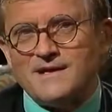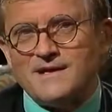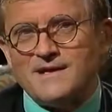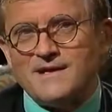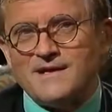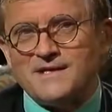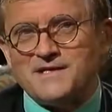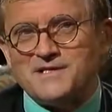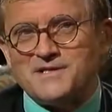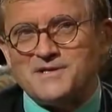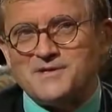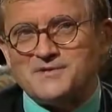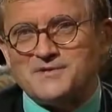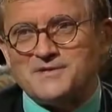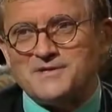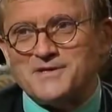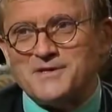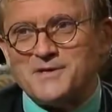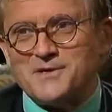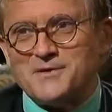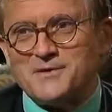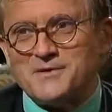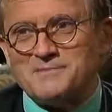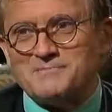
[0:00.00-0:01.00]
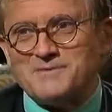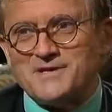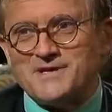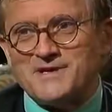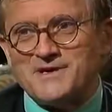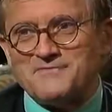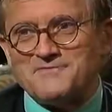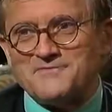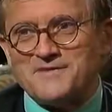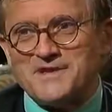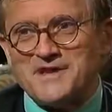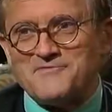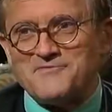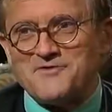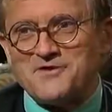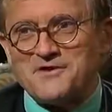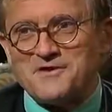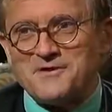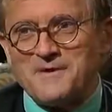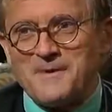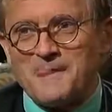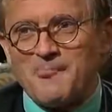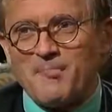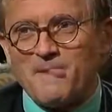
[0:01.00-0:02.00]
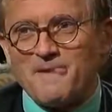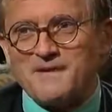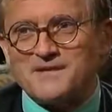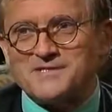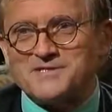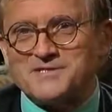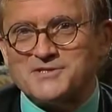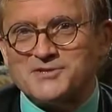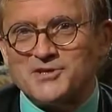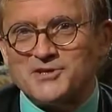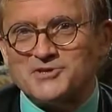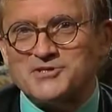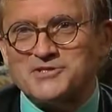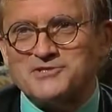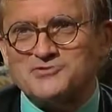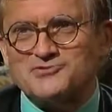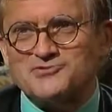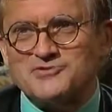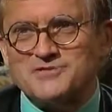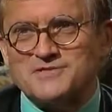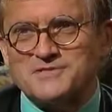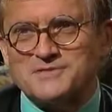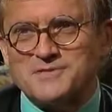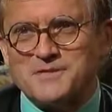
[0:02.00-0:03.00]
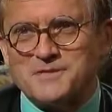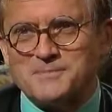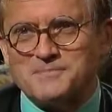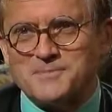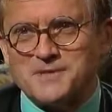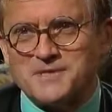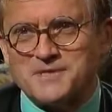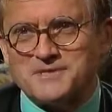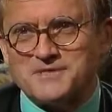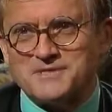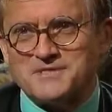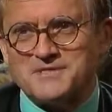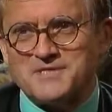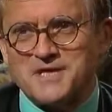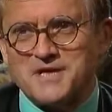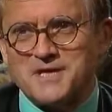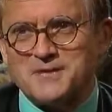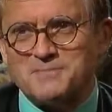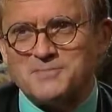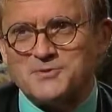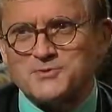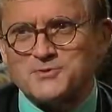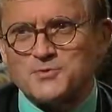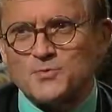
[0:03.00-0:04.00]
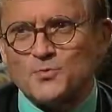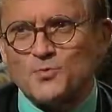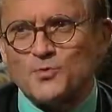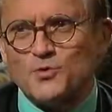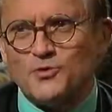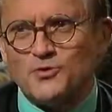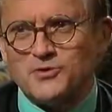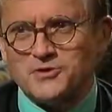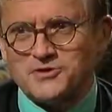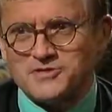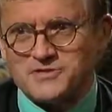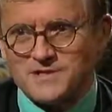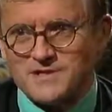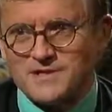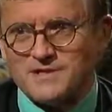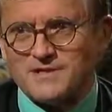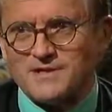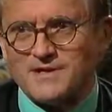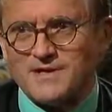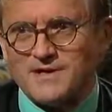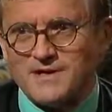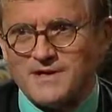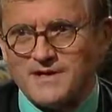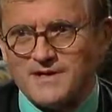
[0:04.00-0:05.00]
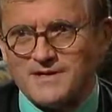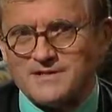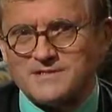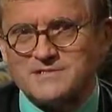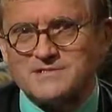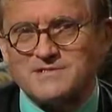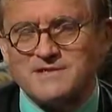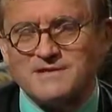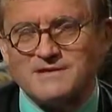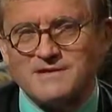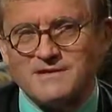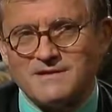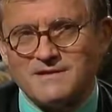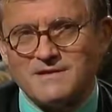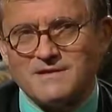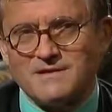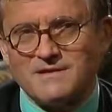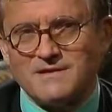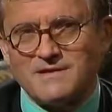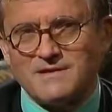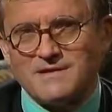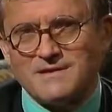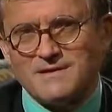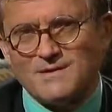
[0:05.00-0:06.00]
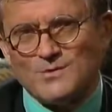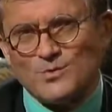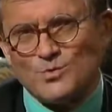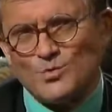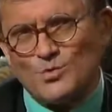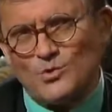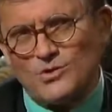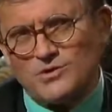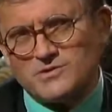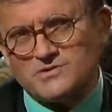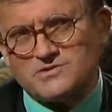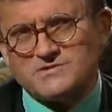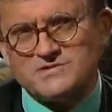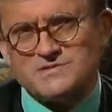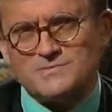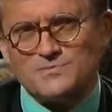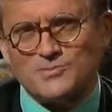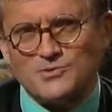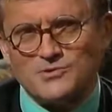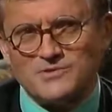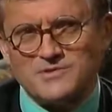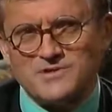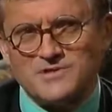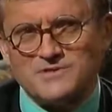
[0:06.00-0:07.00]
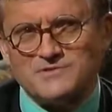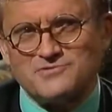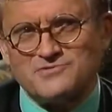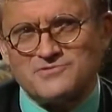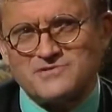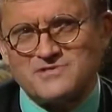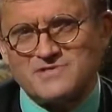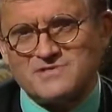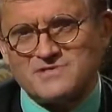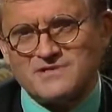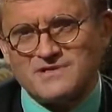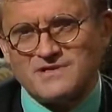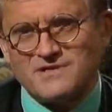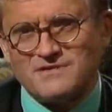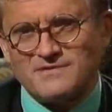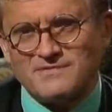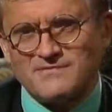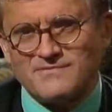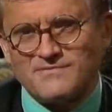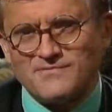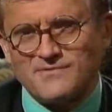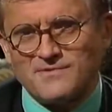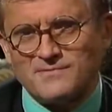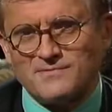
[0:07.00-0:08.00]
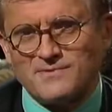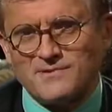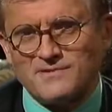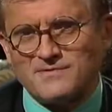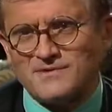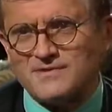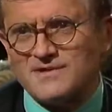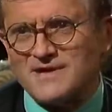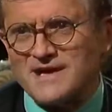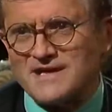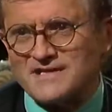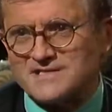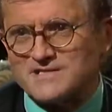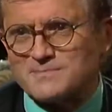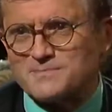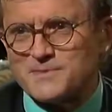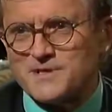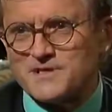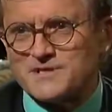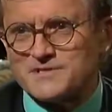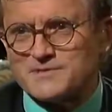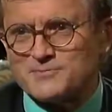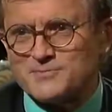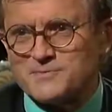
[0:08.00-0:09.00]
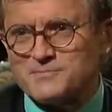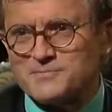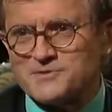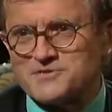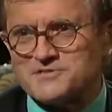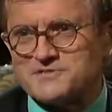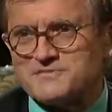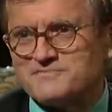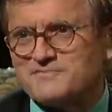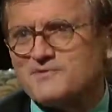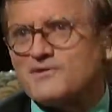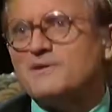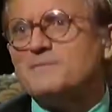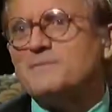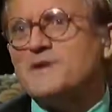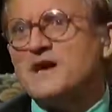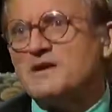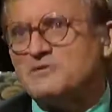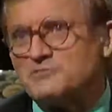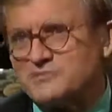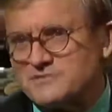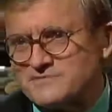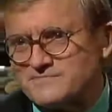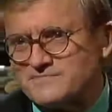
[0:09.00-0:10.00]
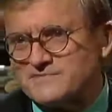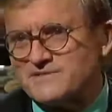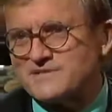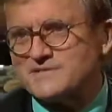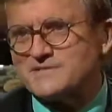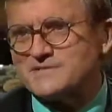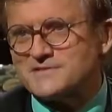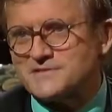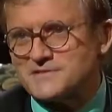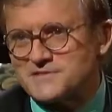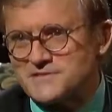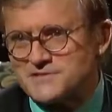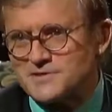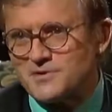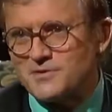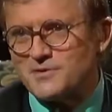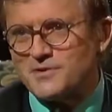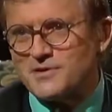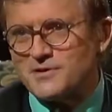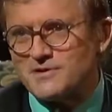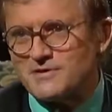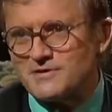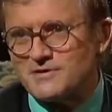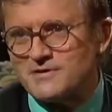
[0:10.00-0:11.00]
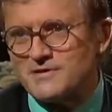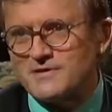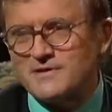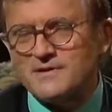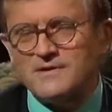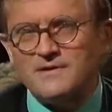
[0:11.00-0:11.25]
I don't know. I mean, it's not interested me the same as water has. Water's more interesting from other aspects. We must have come out of it and so on.